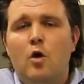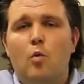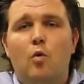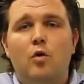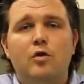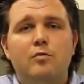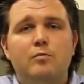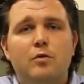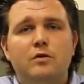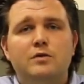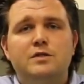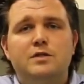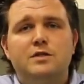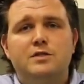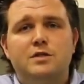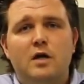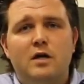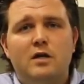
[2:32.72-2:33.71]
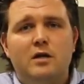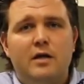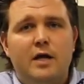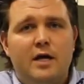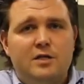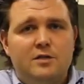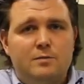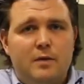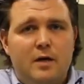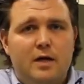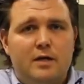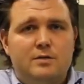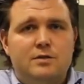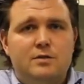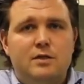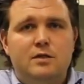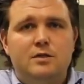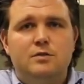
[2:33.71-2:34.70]
One of the most exciting
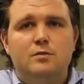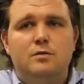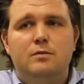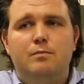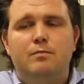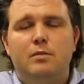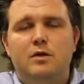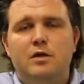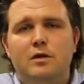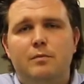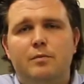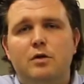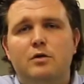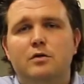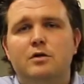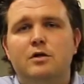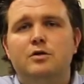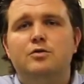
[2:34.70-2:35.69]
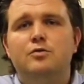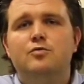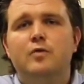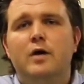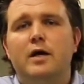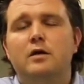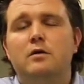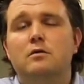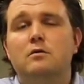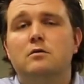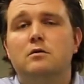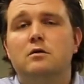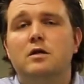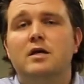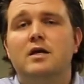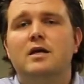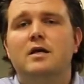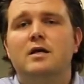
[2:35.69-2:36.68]
aspects is the ability to
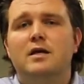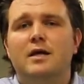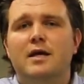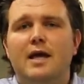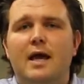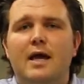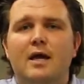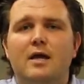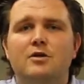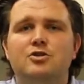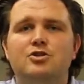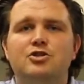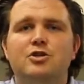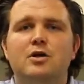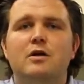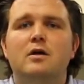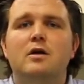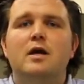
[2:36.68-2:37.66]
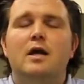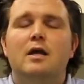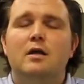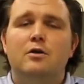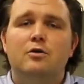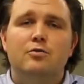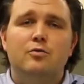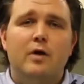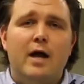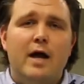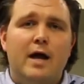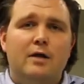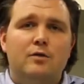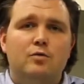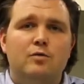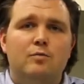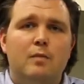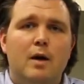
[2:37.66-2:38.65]
regularly engage and
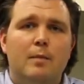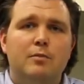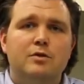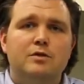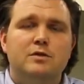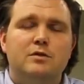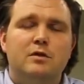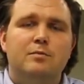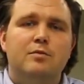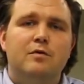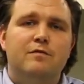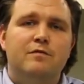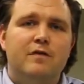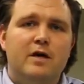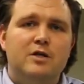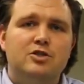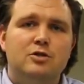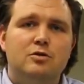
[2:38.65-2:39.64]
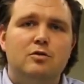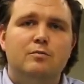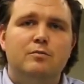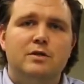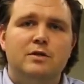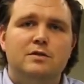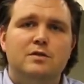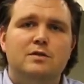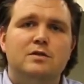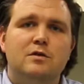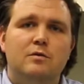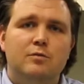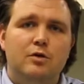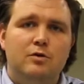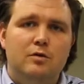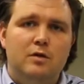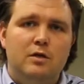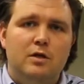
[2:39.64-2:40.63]
interact with members of the professional business
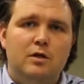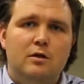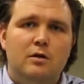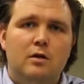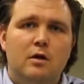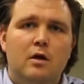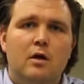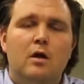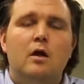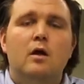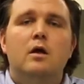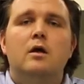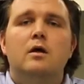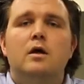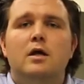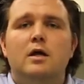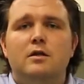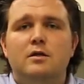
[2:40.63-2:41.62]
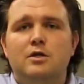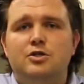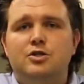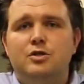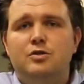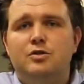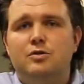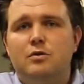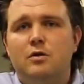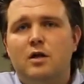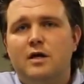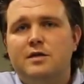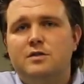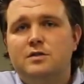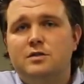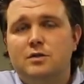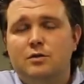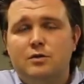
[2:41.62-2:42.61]
community. In addition to the
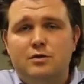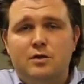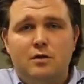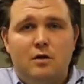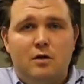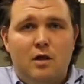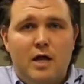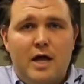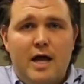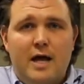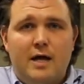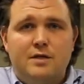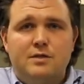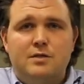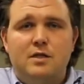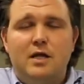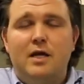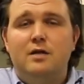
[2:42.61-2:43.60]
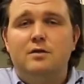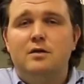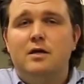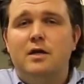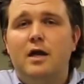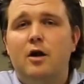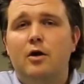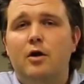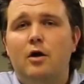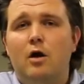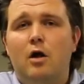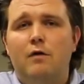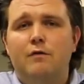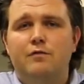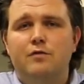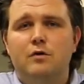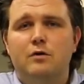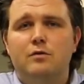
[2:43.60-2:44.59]
lessons learned in class, they get to carry
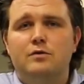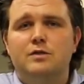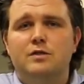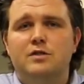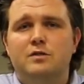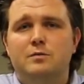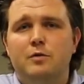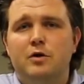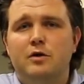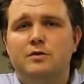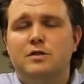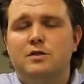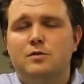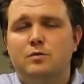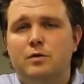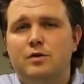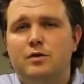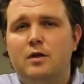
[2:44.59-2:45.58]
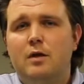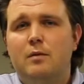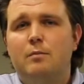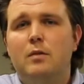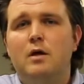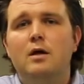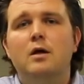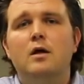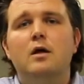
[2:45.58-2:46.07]
all of those experiences with them